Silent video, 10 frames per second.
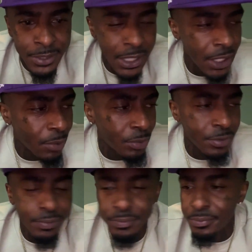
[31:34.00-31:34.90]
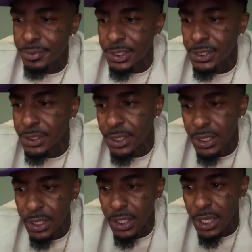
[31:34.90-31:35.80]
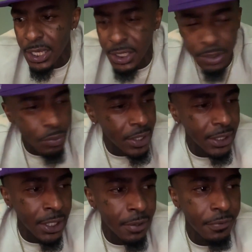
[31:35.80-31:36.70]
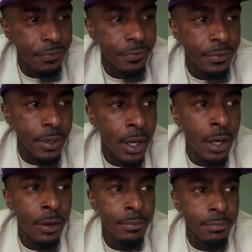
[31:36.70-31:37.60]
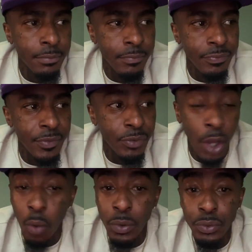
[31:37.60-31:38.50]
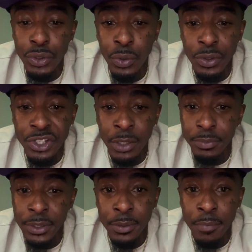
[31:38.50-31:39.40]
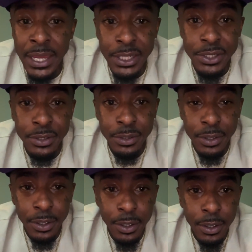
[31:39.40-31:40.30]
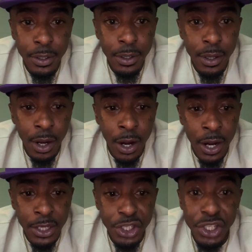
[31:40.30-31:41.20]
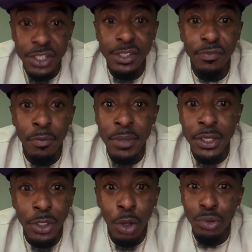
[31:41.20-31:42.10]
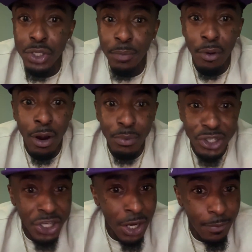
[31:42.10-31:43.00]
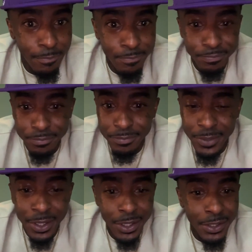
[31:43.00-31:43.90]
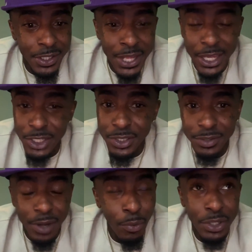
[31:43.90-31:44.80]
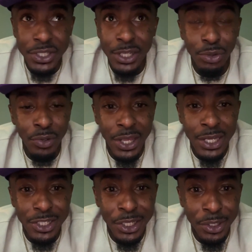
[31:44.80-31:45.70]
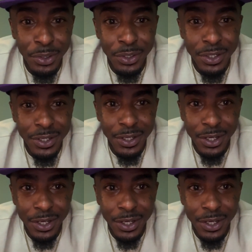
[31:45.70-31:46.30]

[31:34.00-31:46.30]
Yeah, it could have went left. Thought we was doing something amazing. All right, just for me to go to the barbershop. The next, I want to say 3 days later,